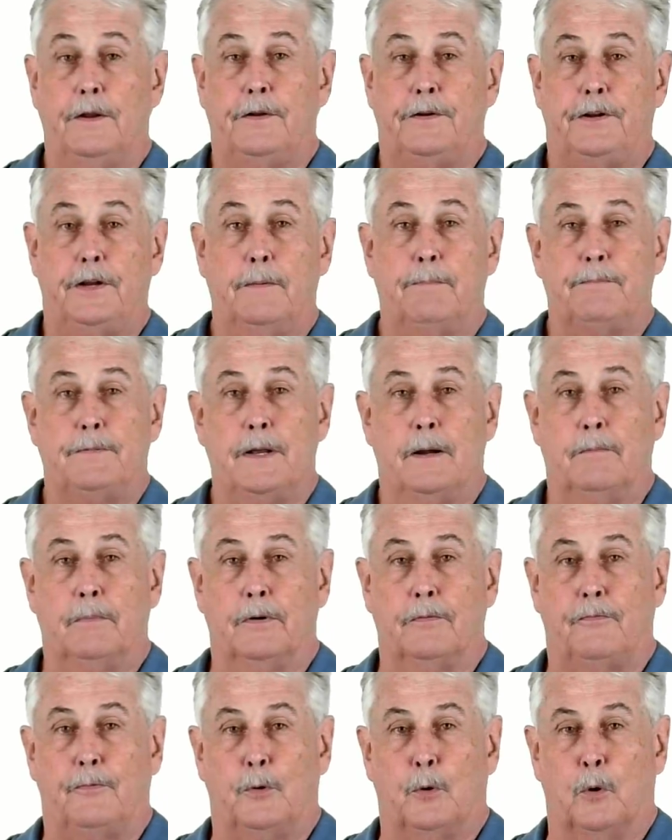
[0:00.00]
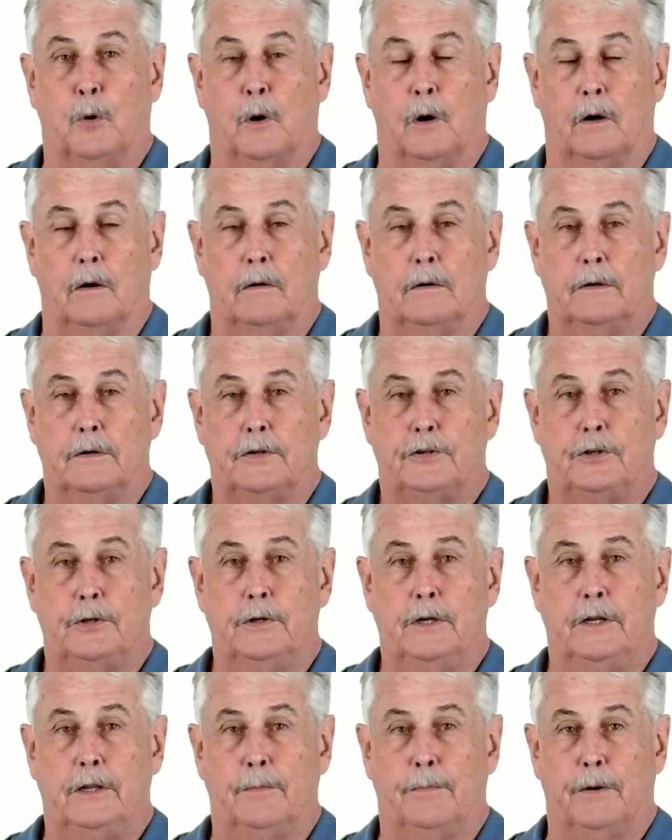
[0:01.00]
Tip number four,
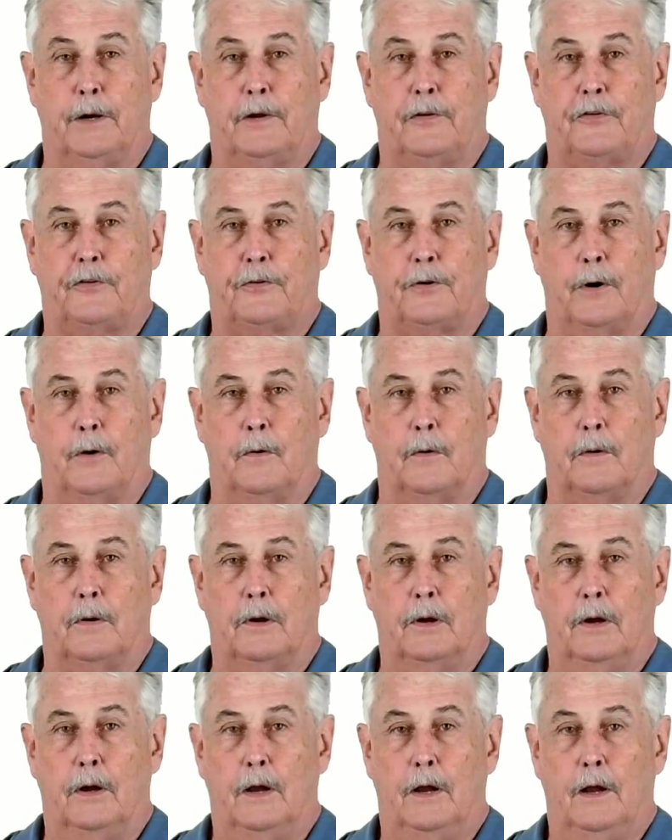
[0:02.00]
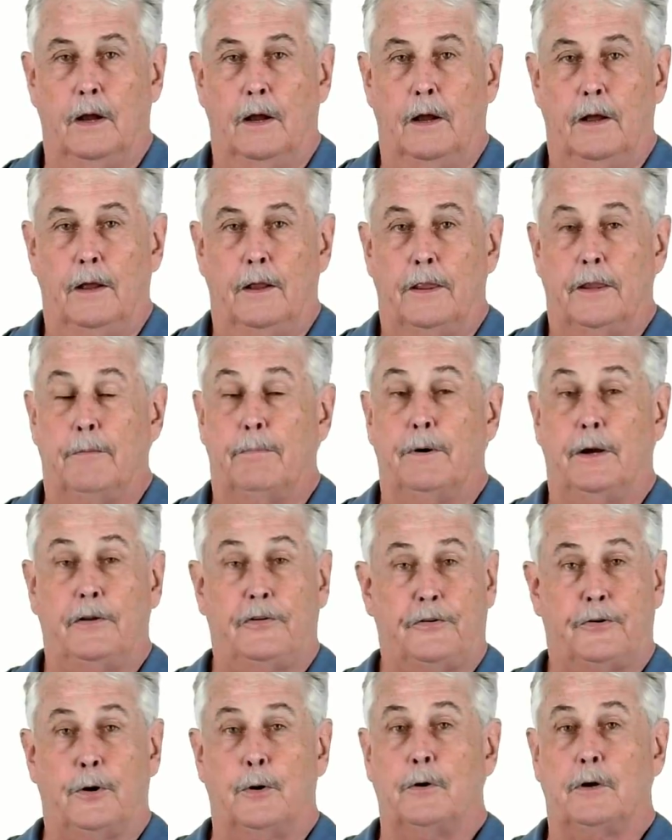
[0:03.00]
shooting the breaststroke. The
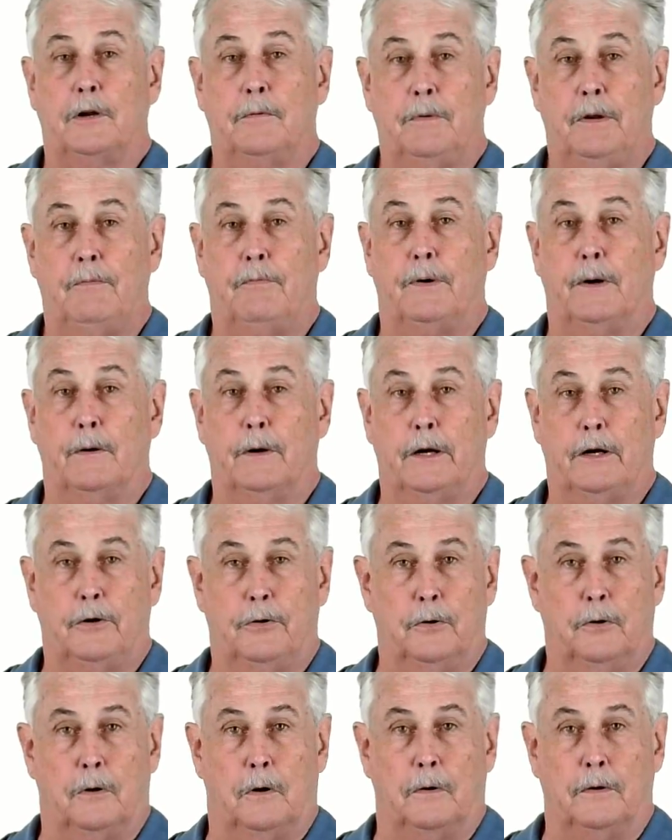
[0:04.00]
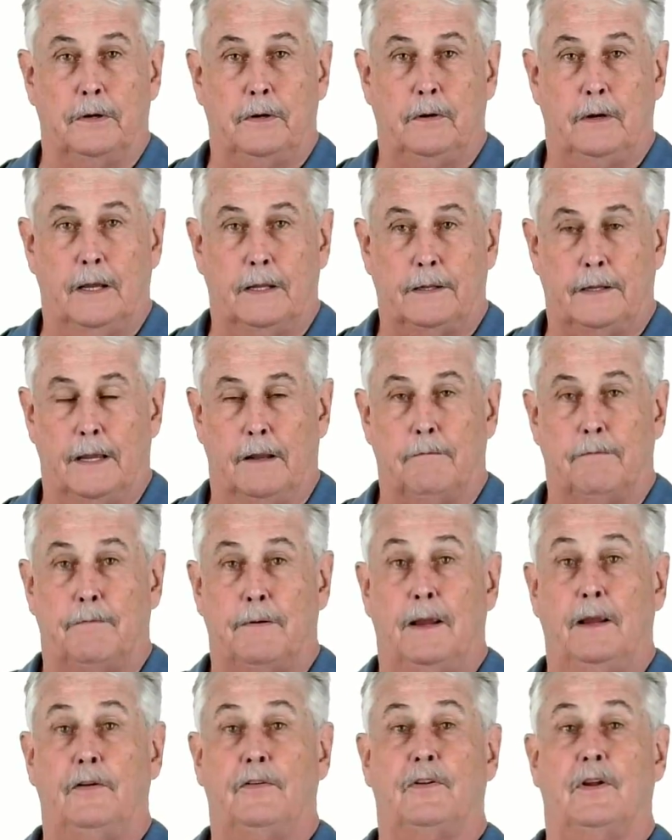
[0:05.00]
breaststroke can be very cool. You get that
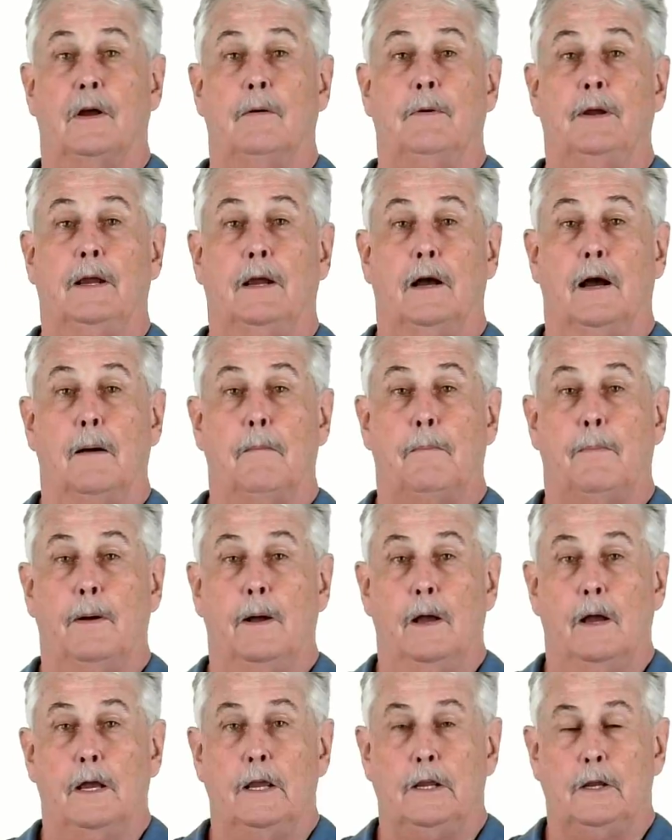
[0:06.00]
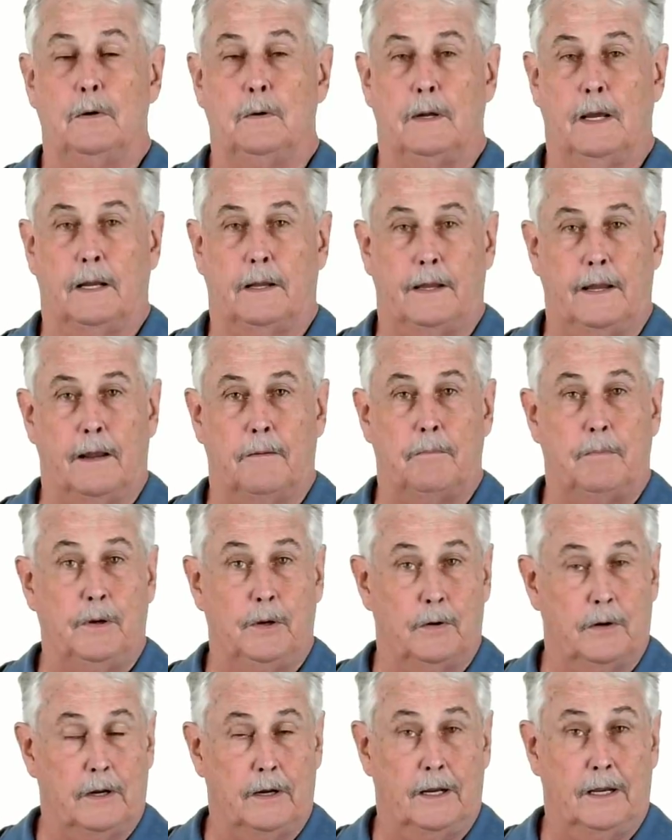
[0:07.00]
face coming up, you get that,
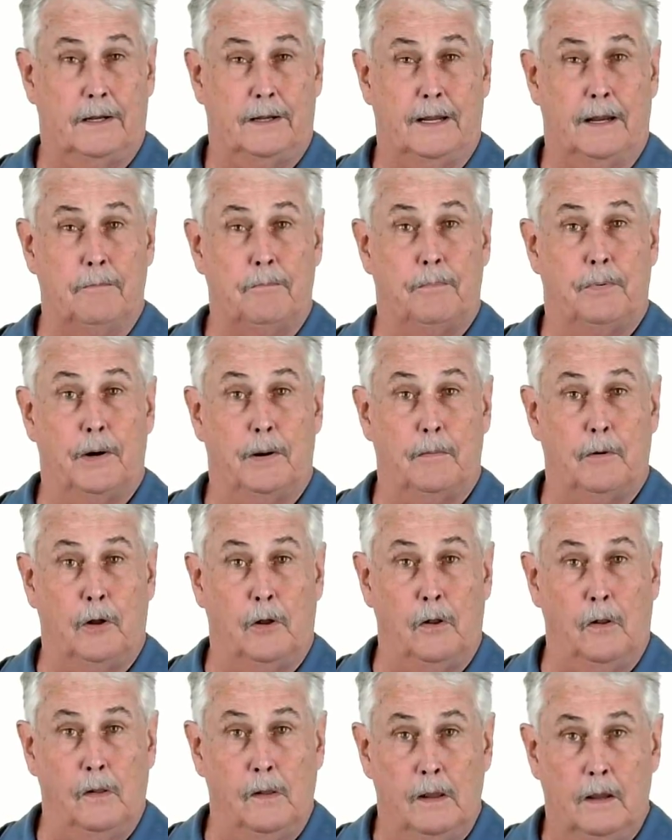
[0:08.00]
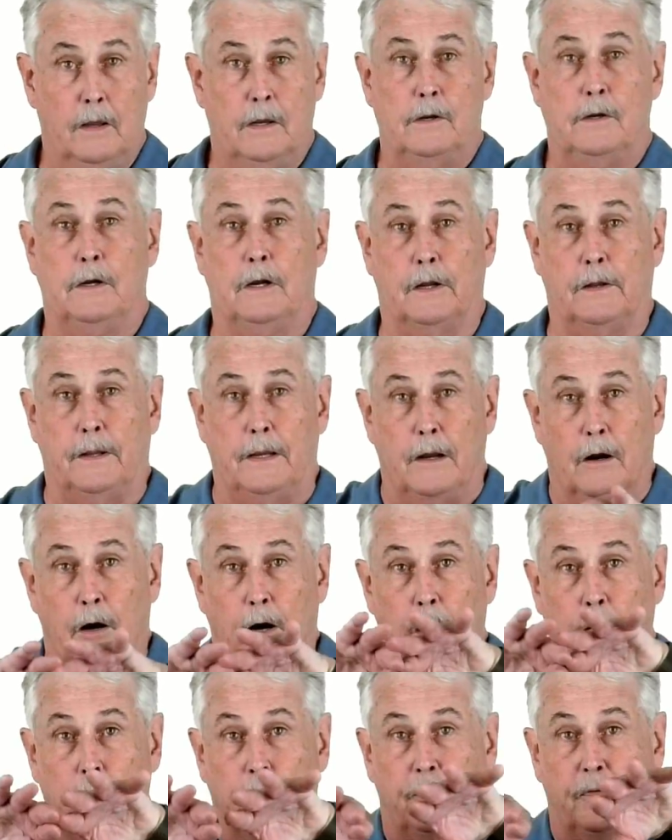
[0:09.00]
you can get that bubble, you get the
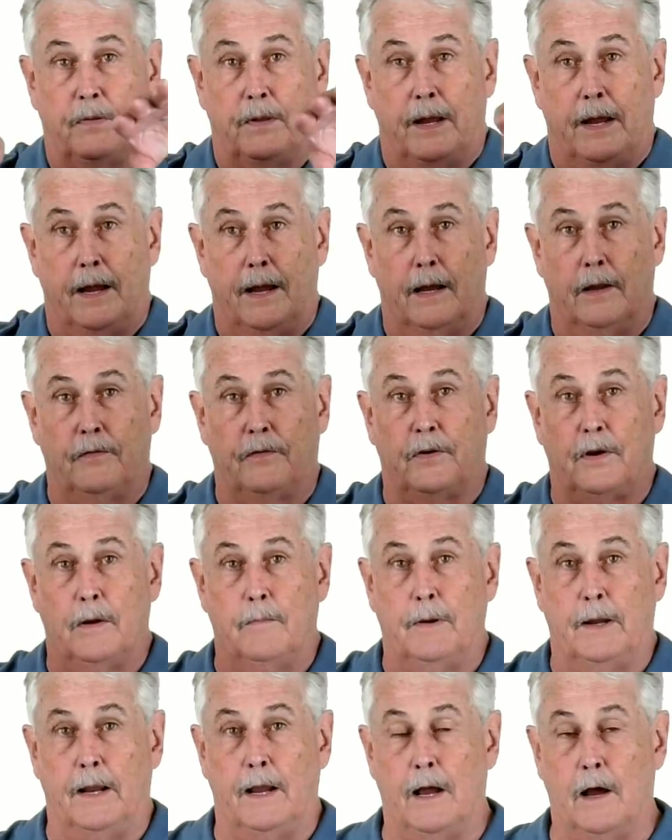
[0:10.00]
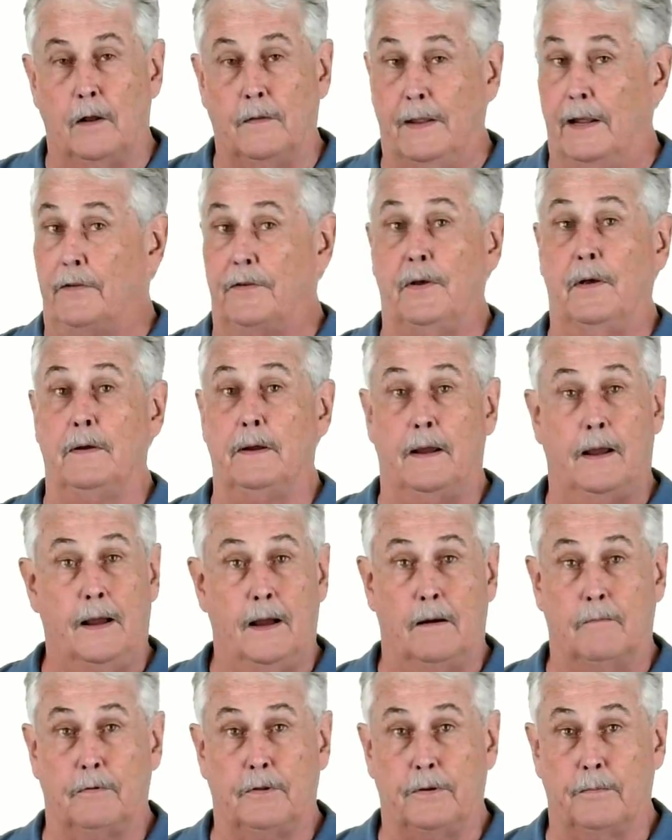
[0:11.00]
arms, the hands coming out. That's all you
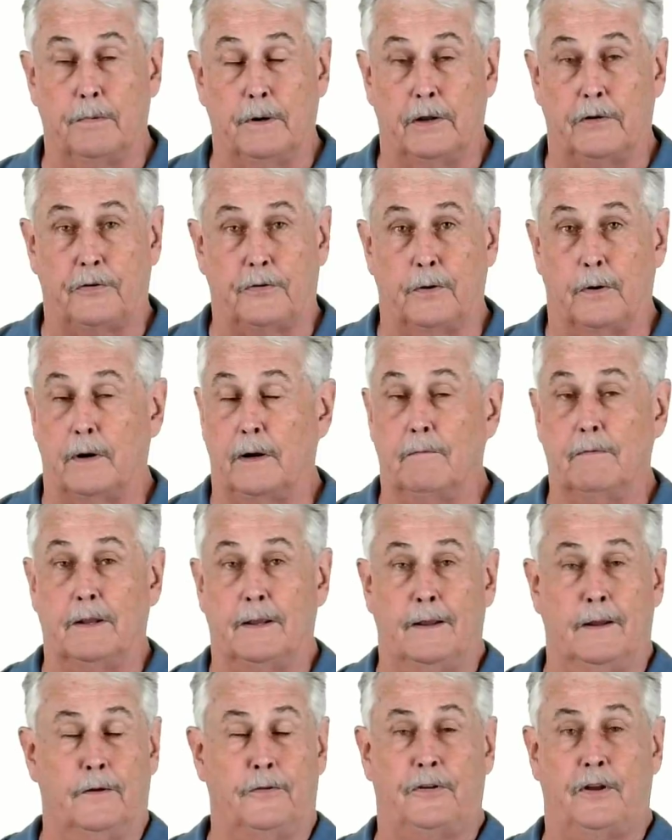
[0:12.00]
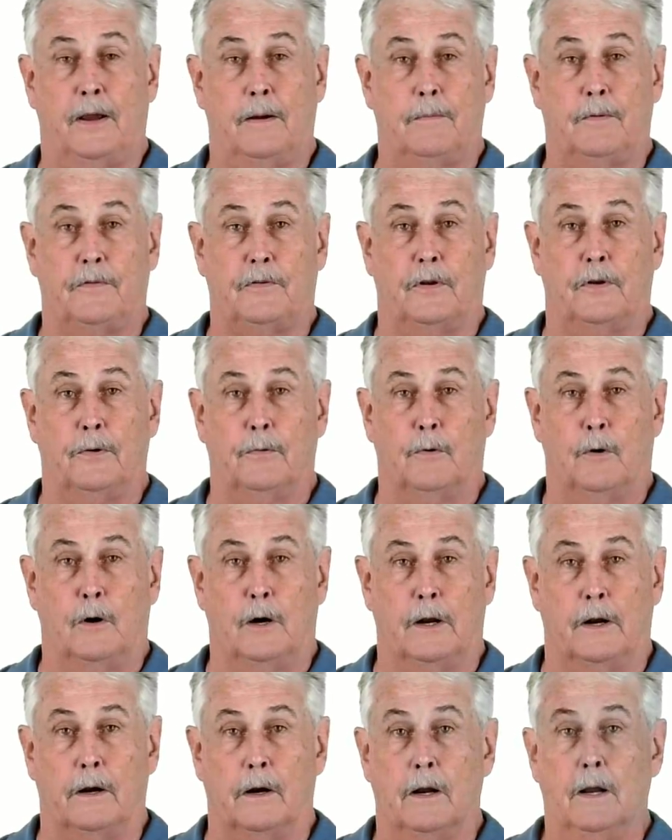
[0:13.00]
have with the breaststroke. Everything else happens
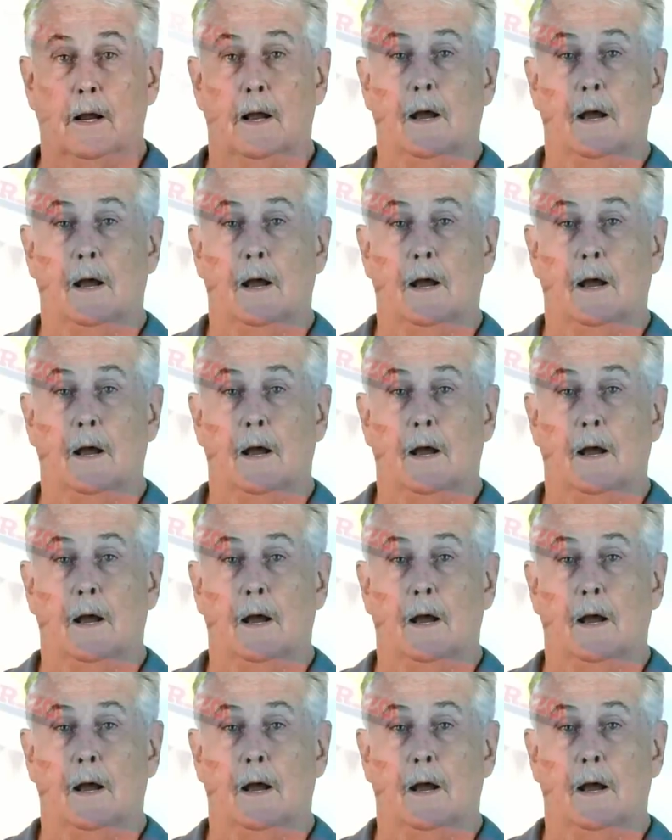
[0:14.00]
underwater.